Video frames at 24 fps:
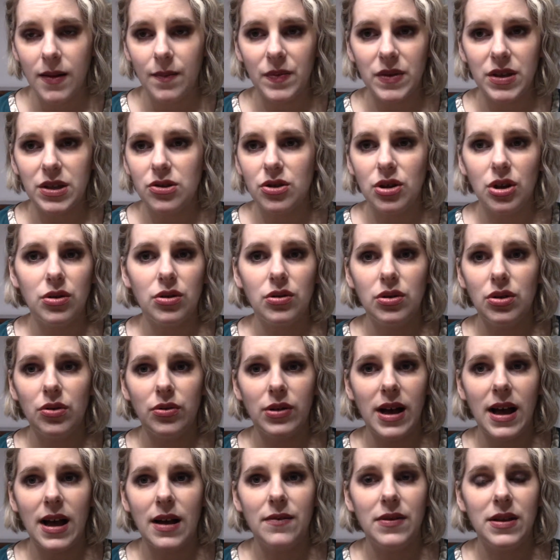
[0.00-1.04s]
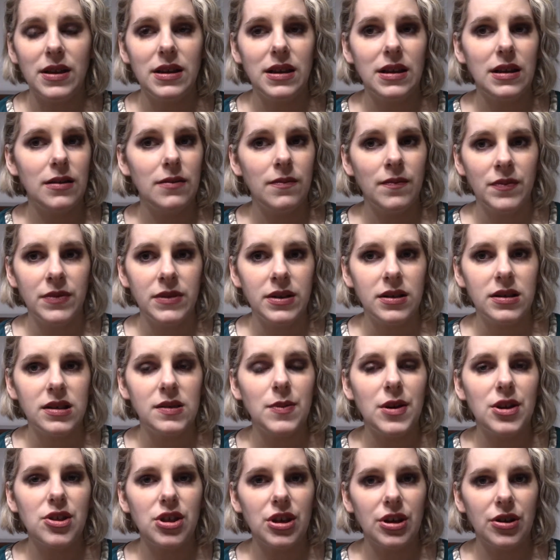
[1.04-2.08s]
and you don't have any
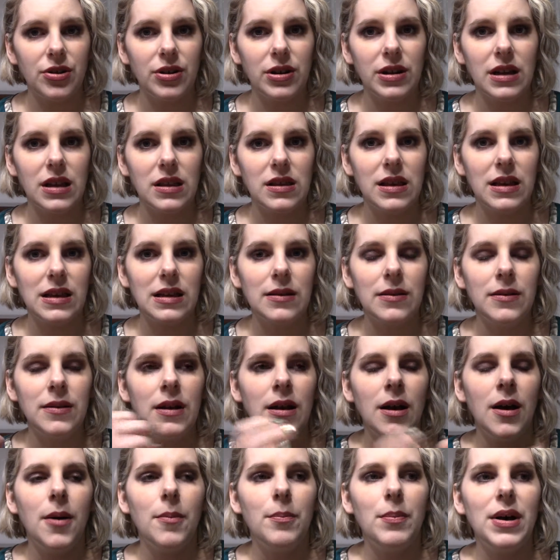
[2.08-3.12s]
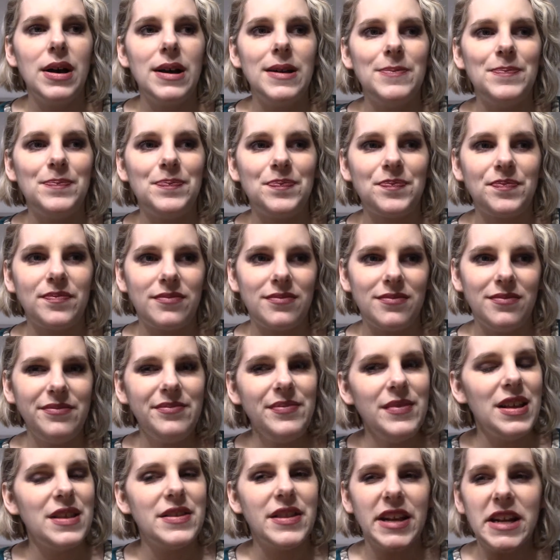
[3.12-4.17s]
smudging or anything, but
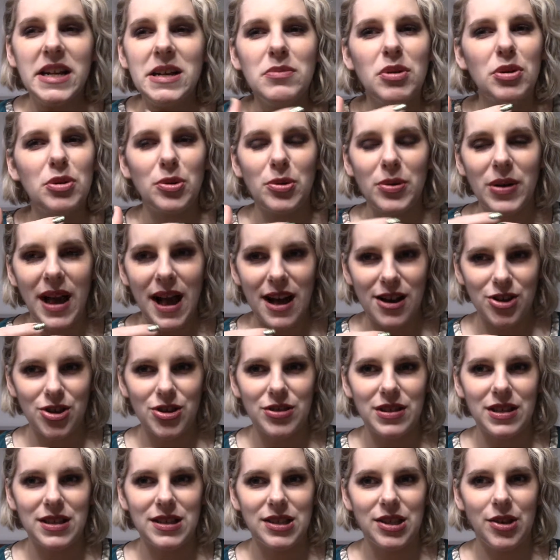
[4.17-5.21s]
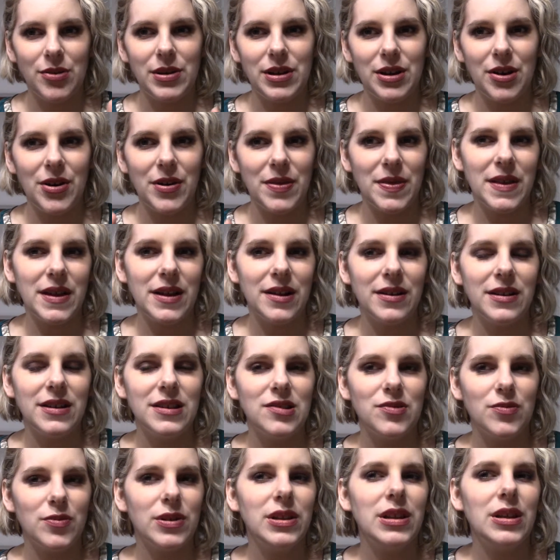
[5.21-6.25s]
the chemical reaction that's going on there
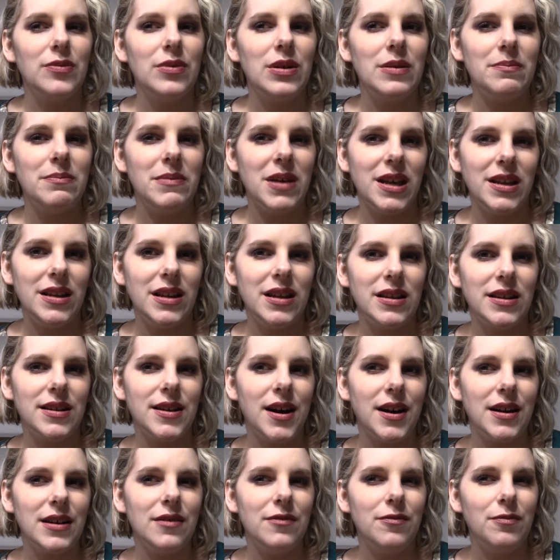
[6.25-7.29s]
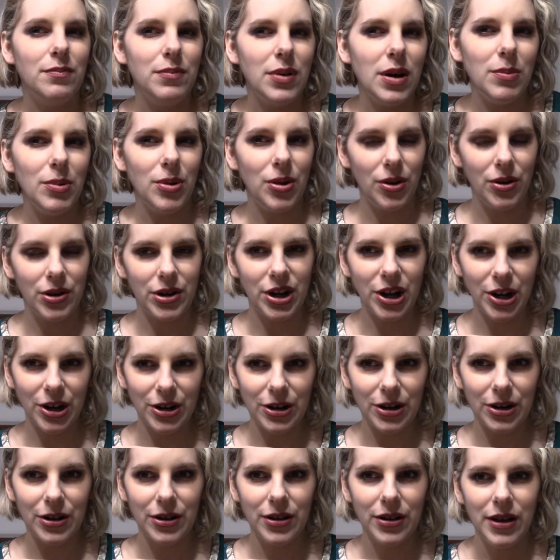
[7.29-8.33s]
is really what made it kind of bubble on
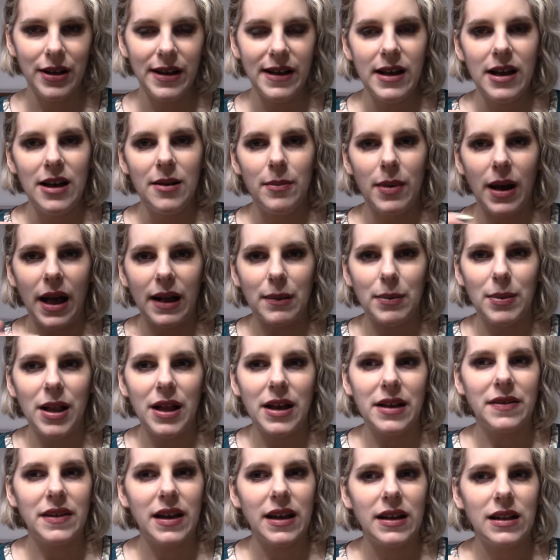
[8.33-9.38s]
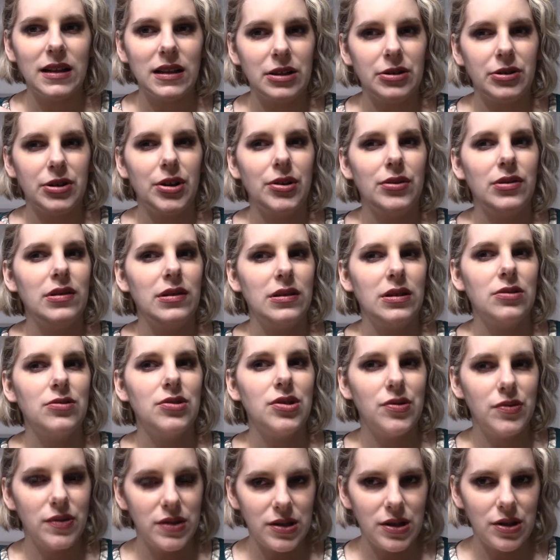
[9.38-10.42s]
her by applying that clear coat a little
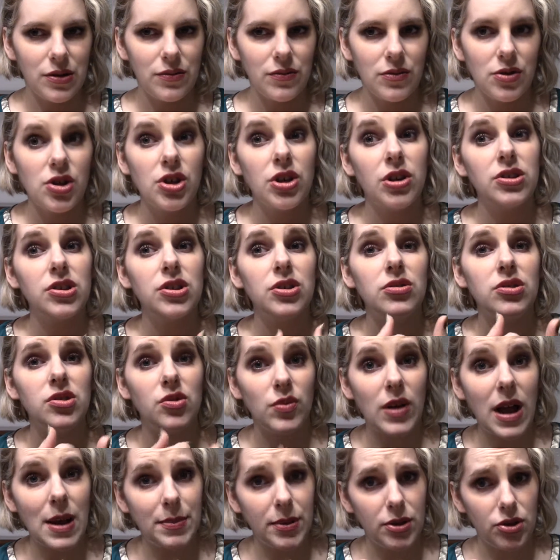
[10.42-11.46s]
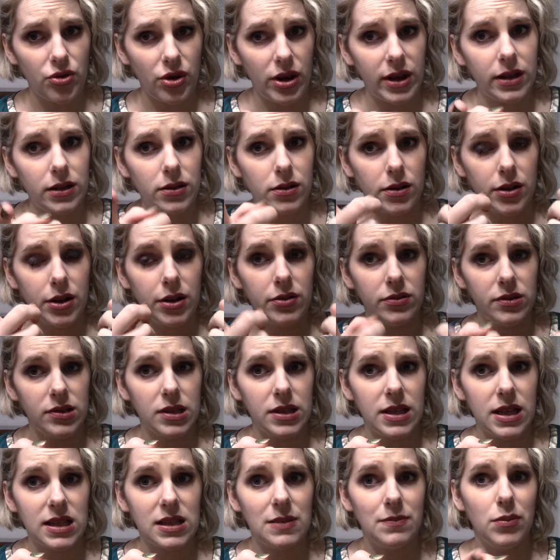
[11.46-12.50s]
too soon. She also used a rapid dry clear coat, so
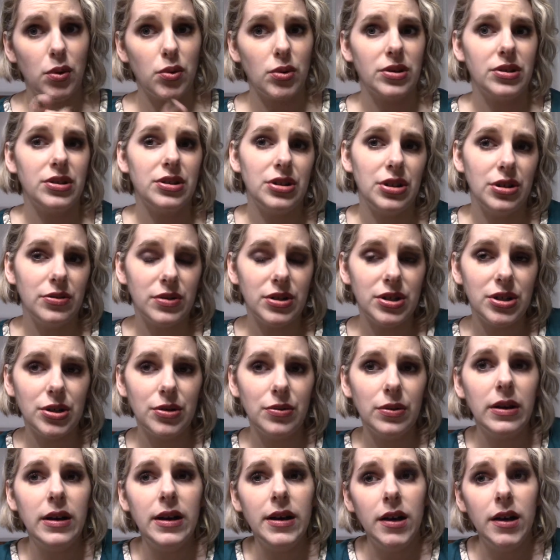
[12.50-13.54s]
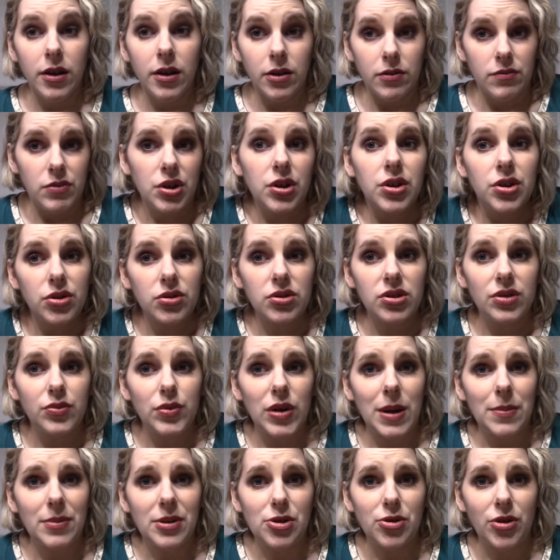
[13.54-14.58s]
that's important to note too. You can use a
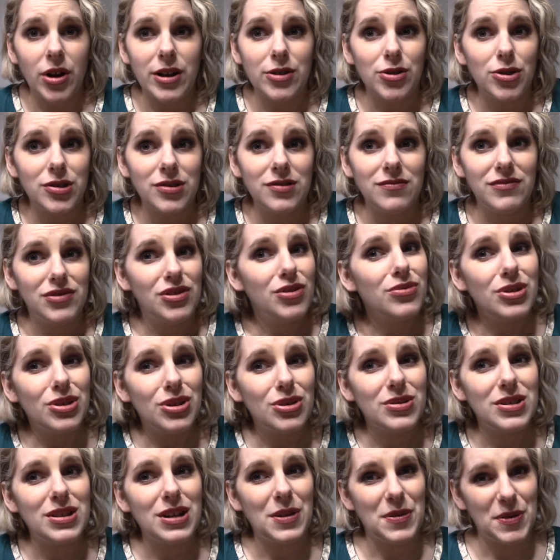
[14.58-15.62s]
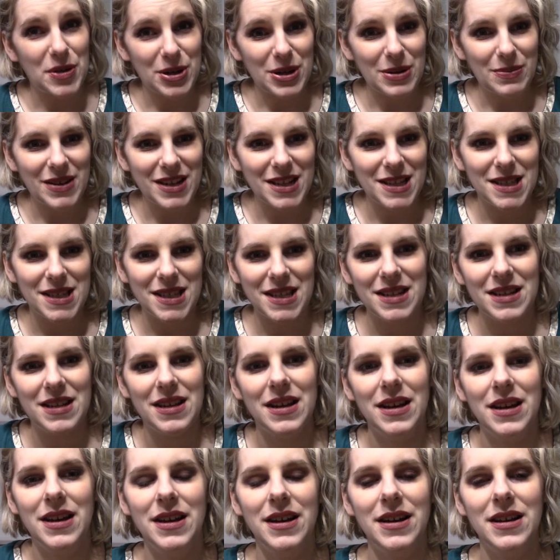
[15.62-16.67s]
rapid dry, just don't use it at 30 minutes in.
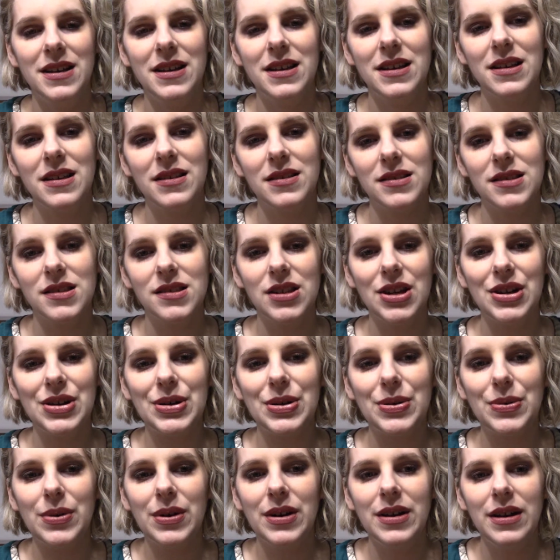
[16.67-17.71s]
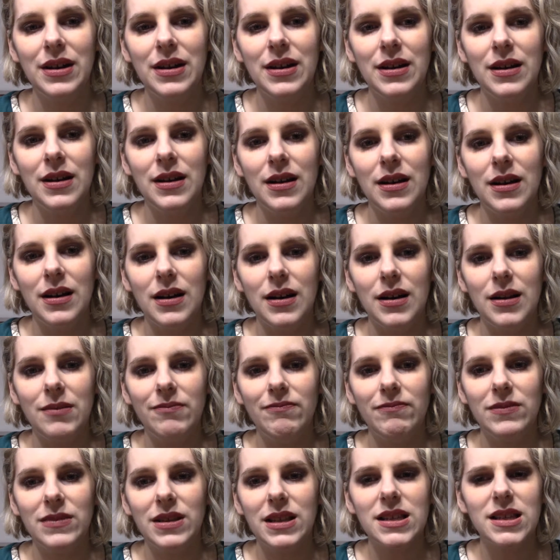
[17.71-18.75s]
So
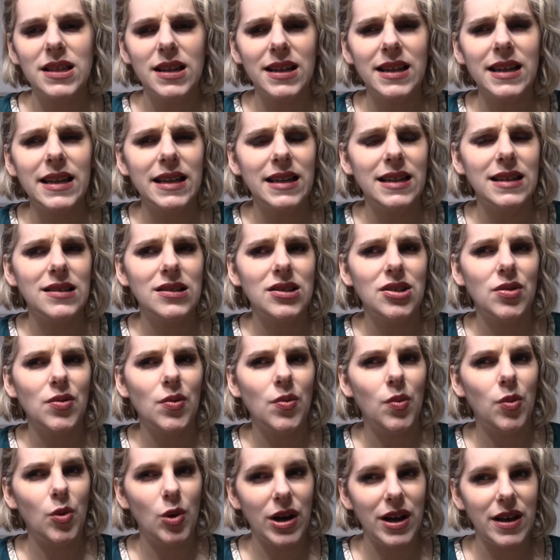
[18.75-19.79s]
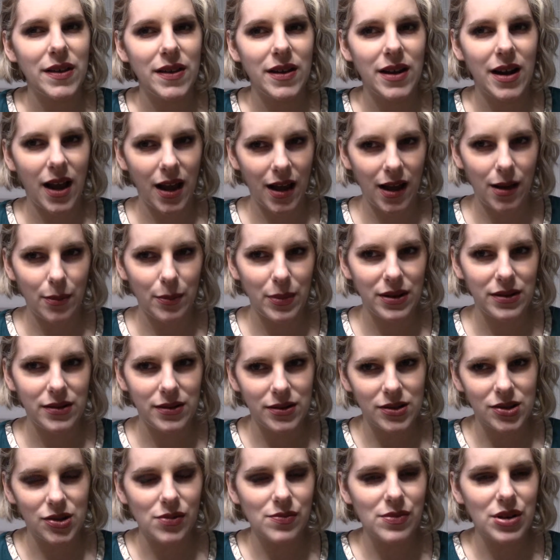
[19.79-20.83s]
let's kind of get into why that
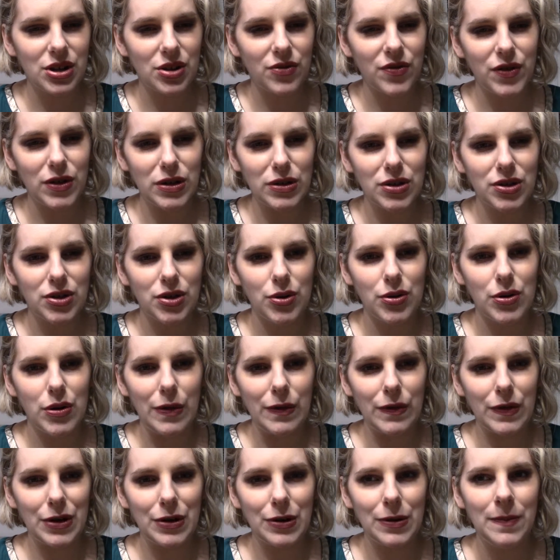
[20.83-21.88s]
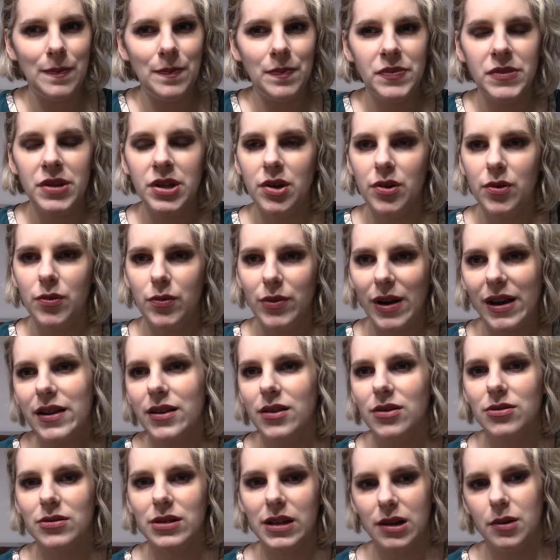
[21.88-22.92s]
happened. So I'm going to first go over
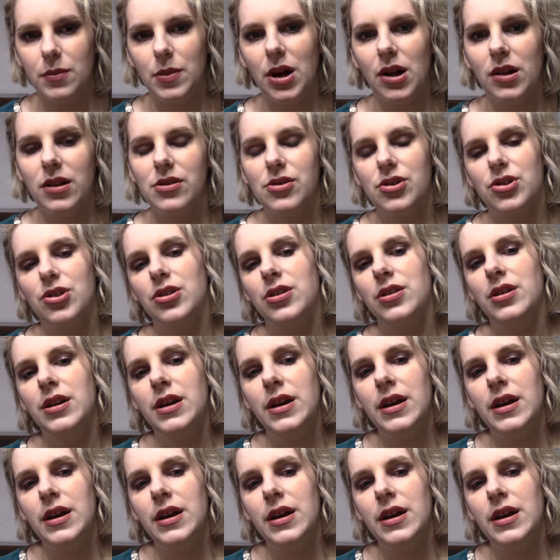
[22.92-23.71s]
regular nail polish.